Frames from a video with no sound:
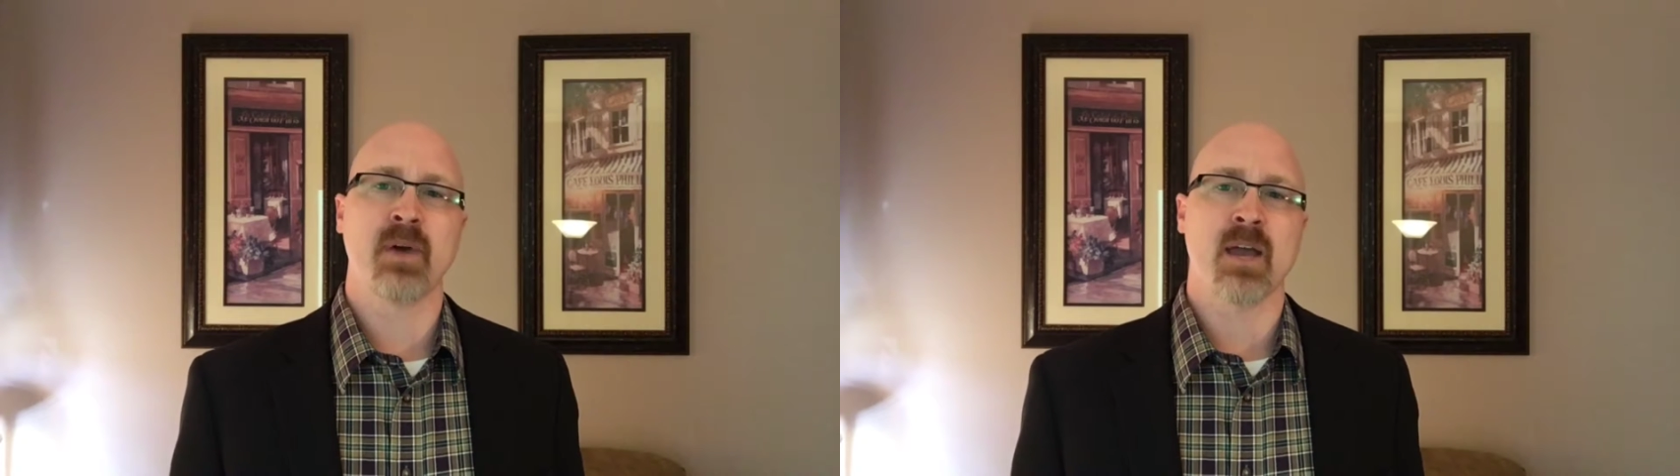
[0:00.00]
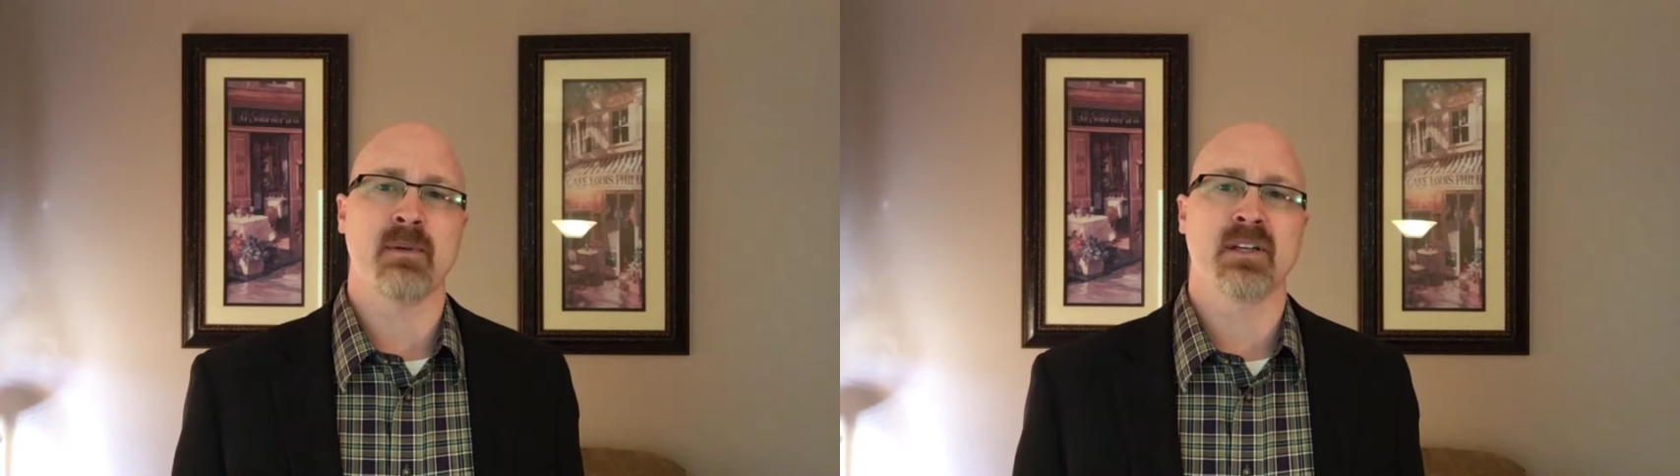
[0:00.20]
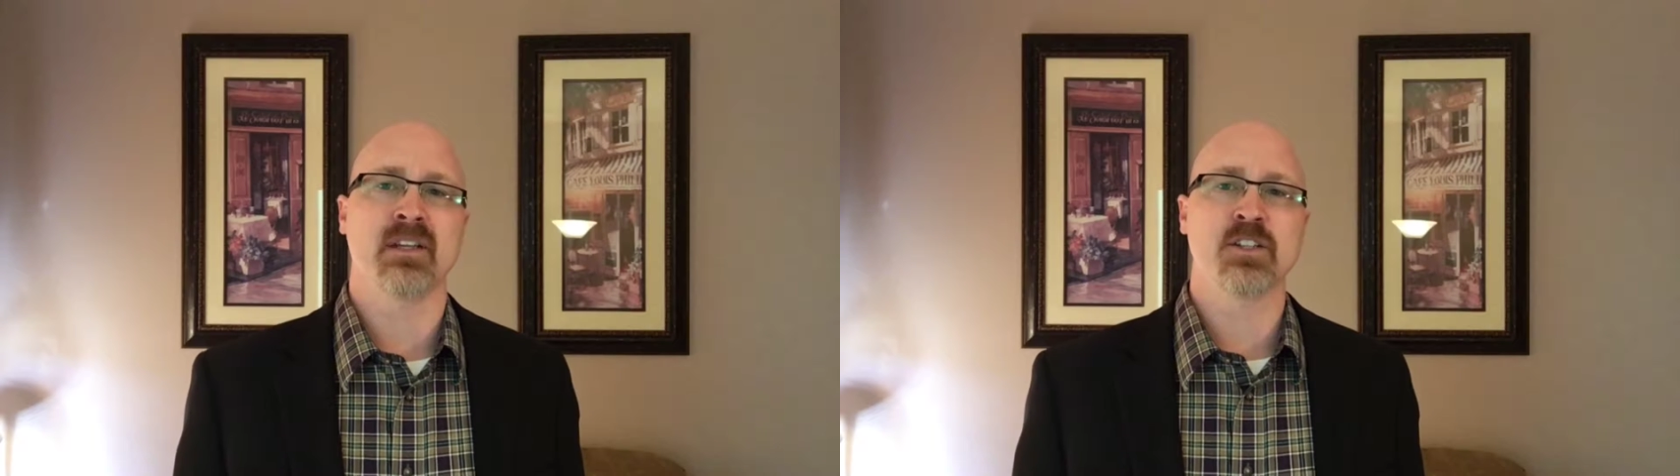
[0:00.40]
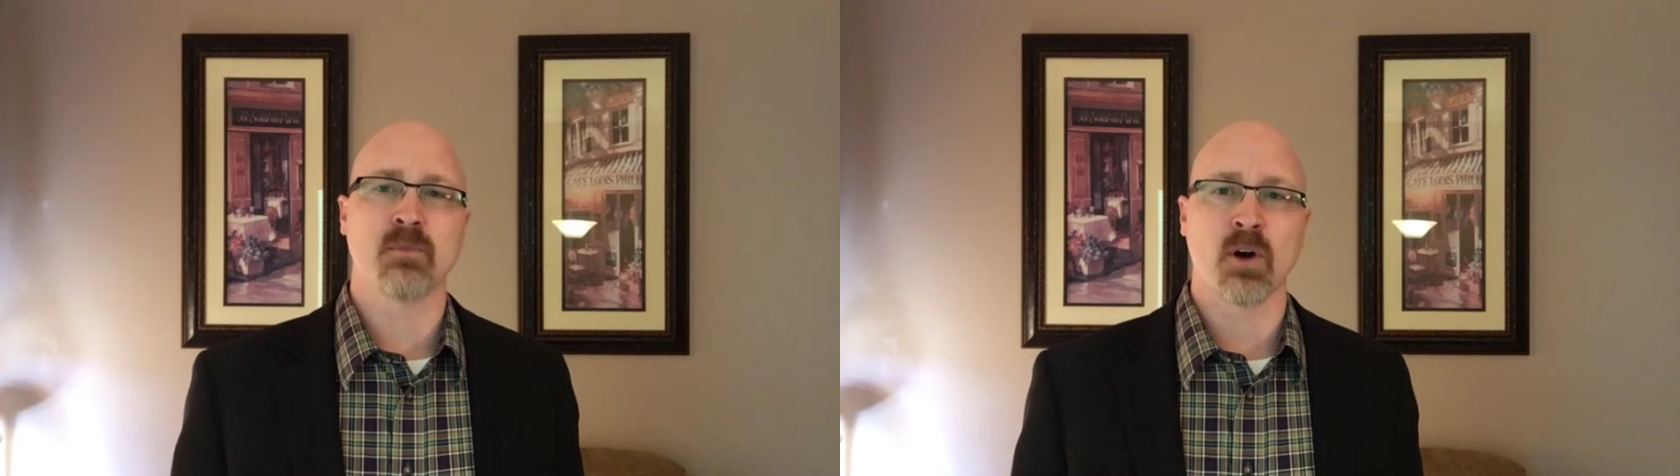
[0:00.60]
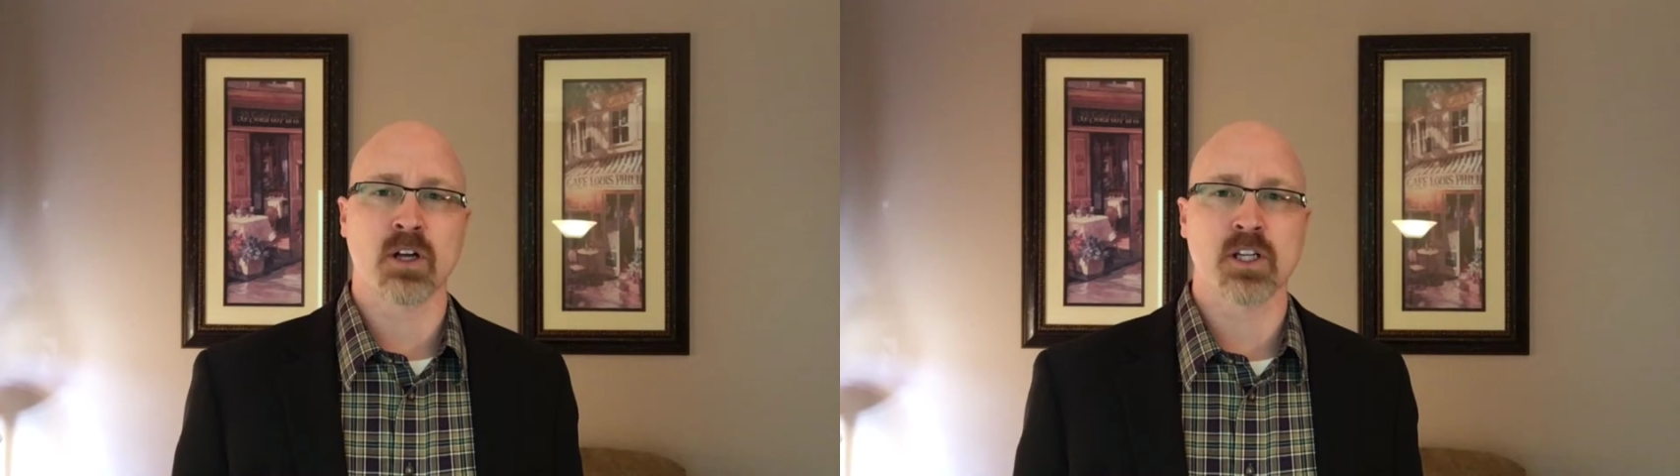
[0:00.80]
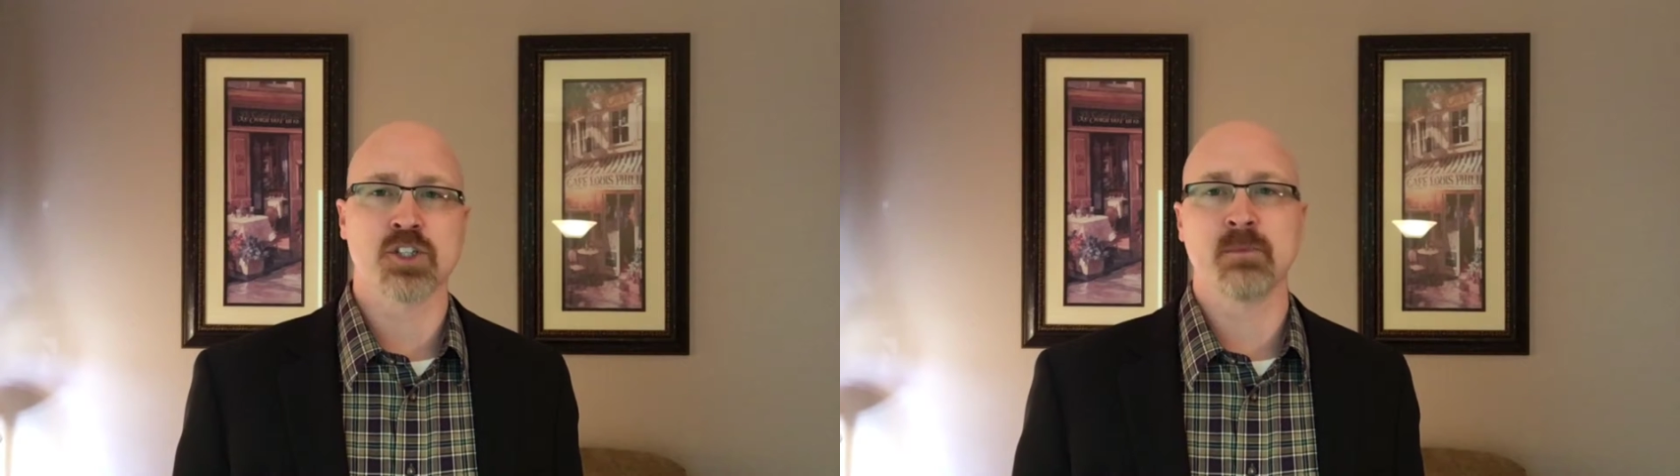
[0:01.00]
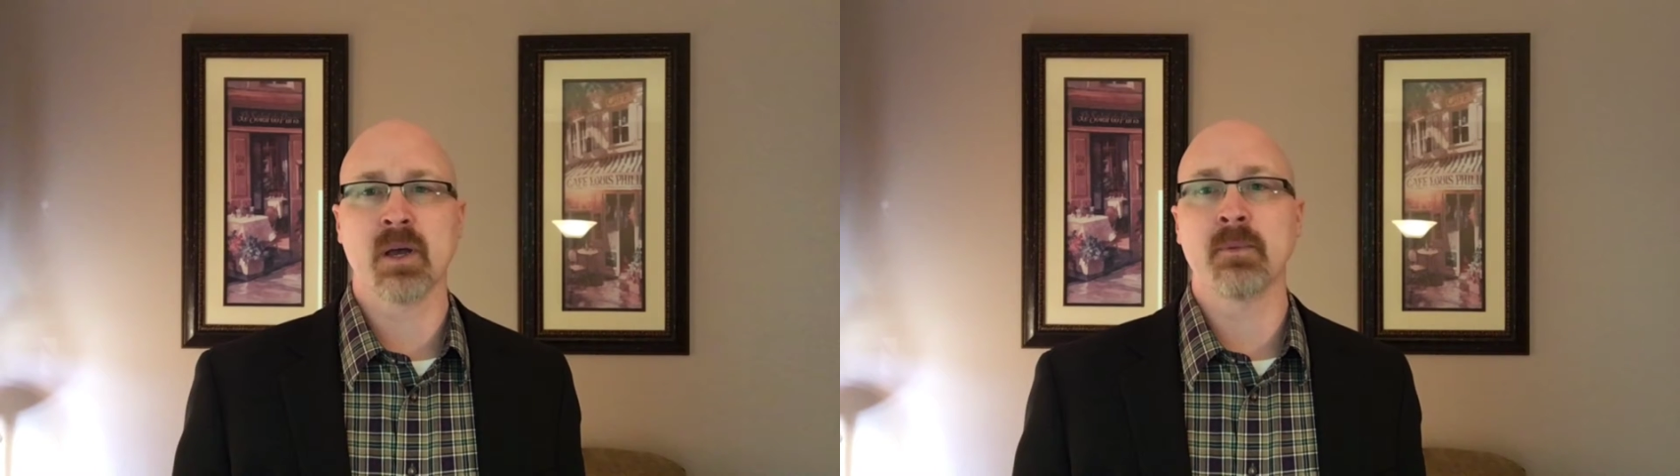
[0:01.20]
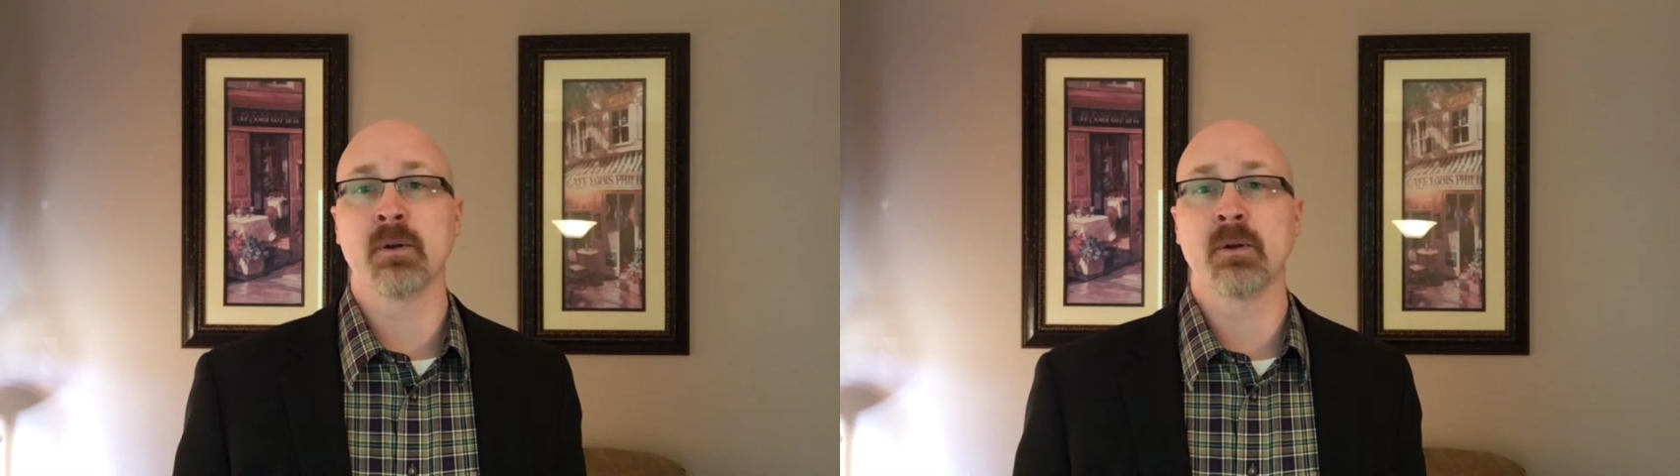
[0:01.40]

payment in this market should be able